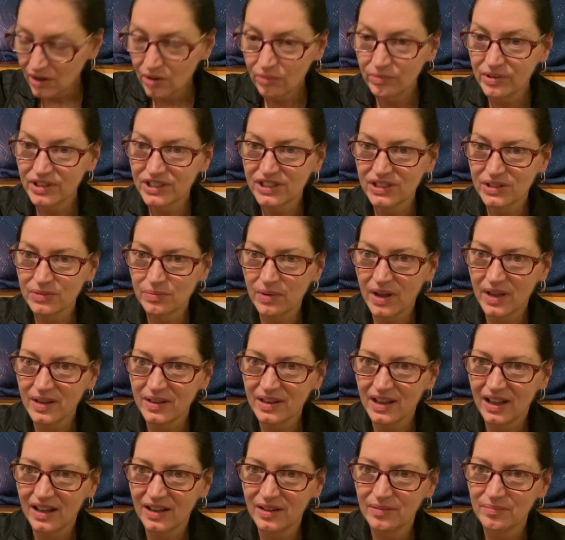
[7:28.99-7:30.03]
which is
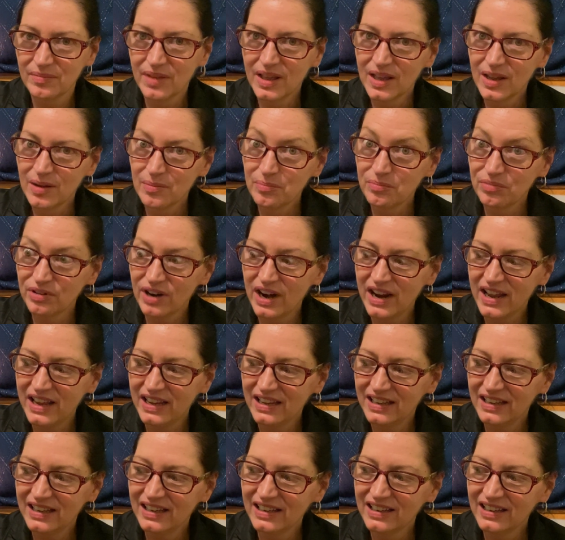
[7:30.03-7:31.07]
why
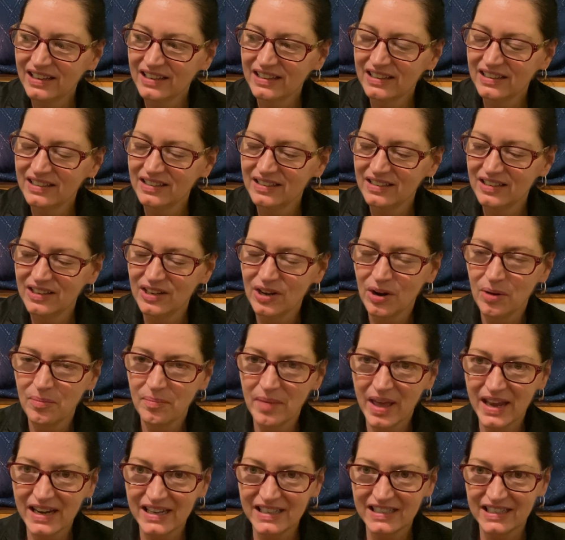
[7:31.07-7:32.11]
praying and
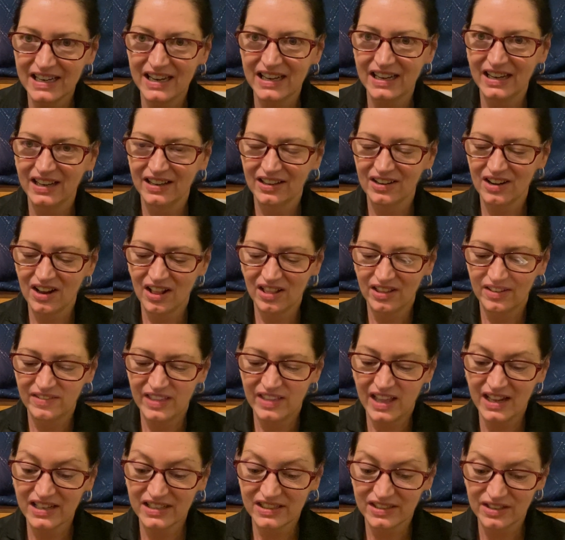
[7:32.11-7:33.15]
meditating and all of
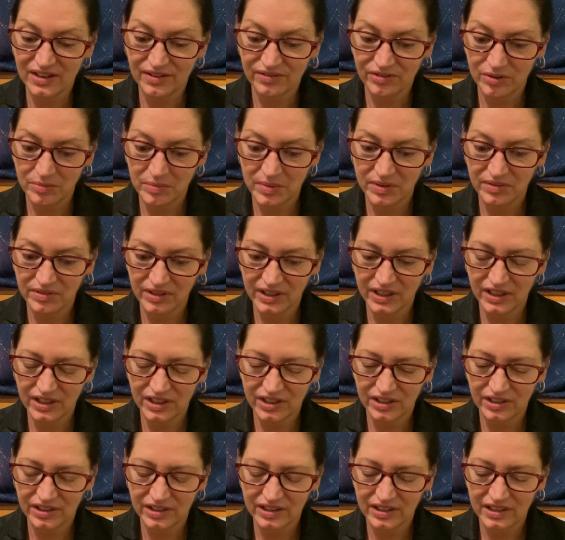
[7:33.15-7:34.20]
that stuff would be really
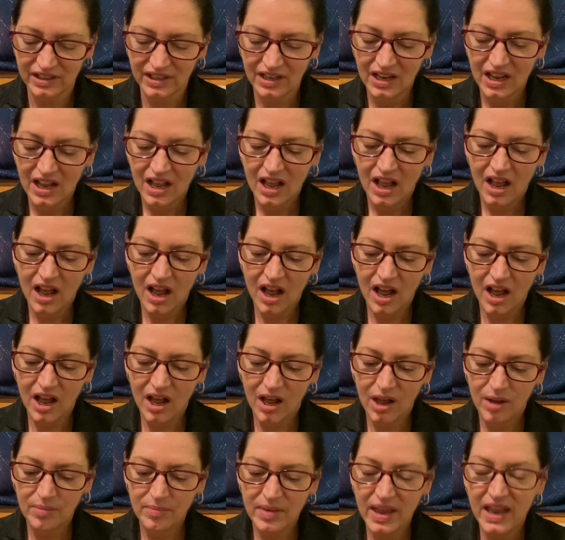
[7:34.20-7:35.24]
good.
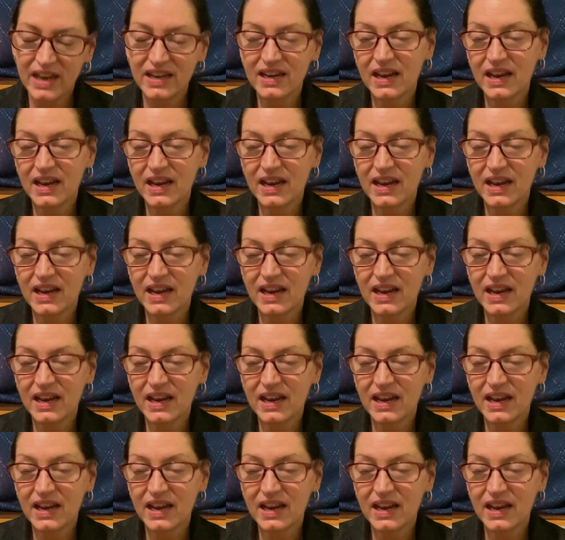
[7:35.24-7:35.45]
And